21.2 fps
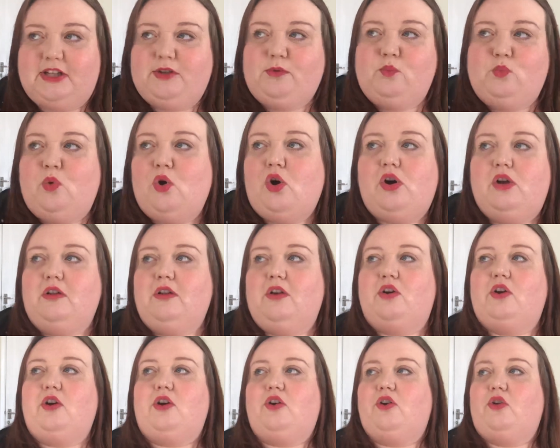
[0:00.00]
wool
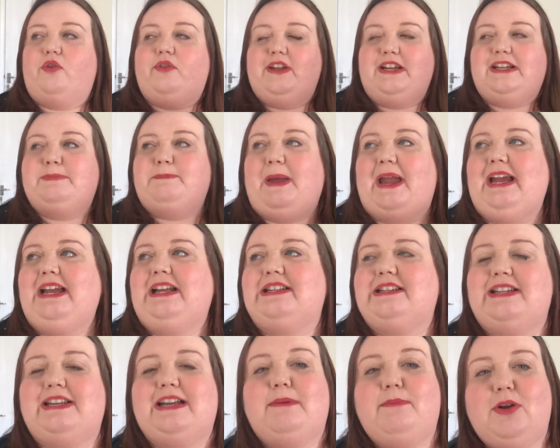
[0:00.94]
or all these paints
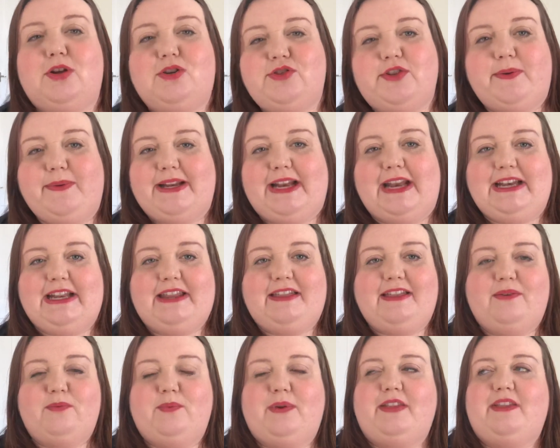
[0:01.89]
and I'm not doing
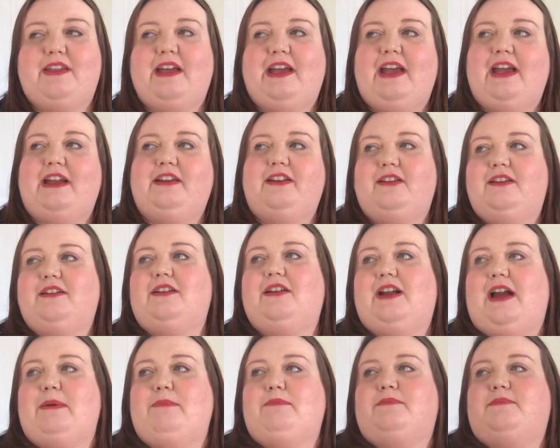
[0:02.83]
anything with it and
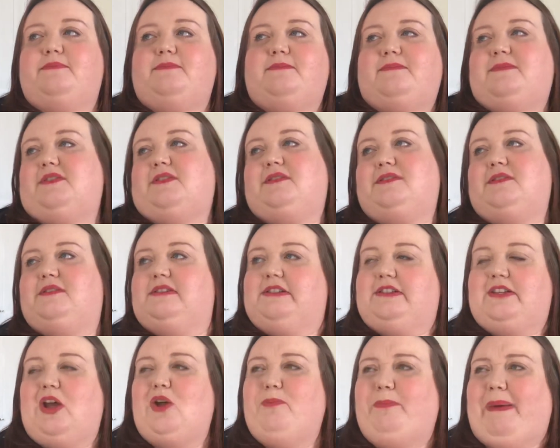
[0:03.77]
I'm
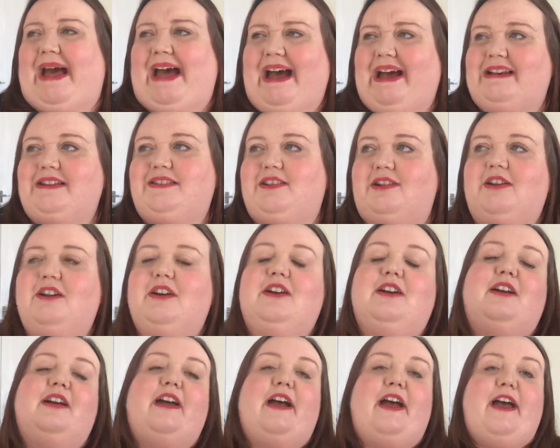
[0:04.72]
so bad.
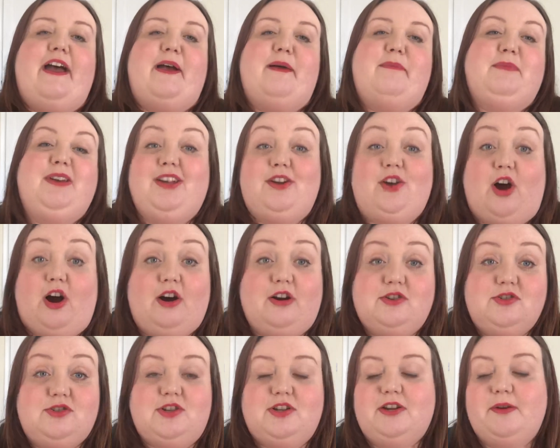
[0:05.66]
You're
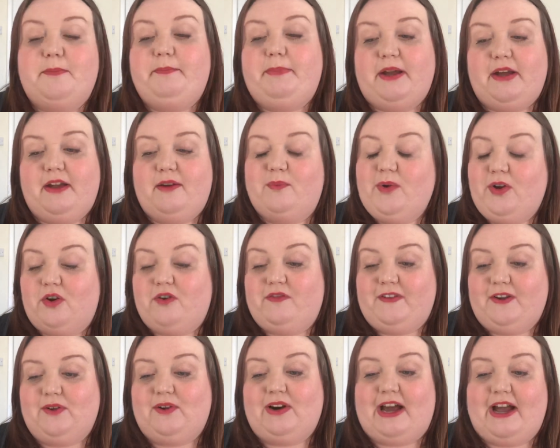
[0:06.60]
not, but we all
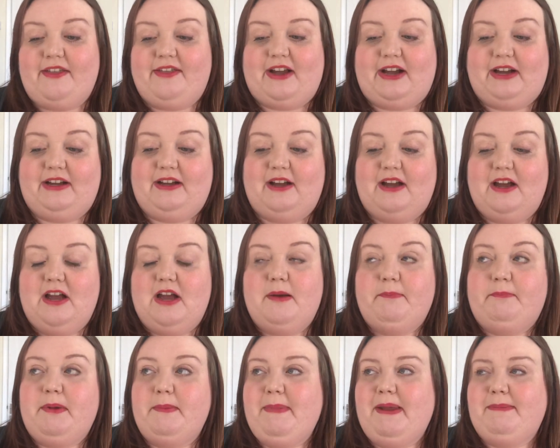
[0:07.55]
feel like that.
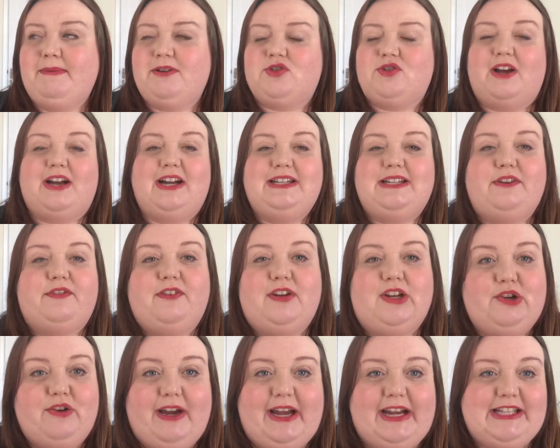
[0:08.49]
But maybe try
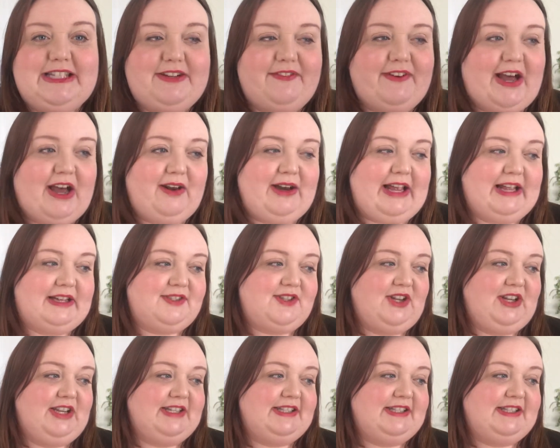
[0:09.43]
different creative outlets, so you're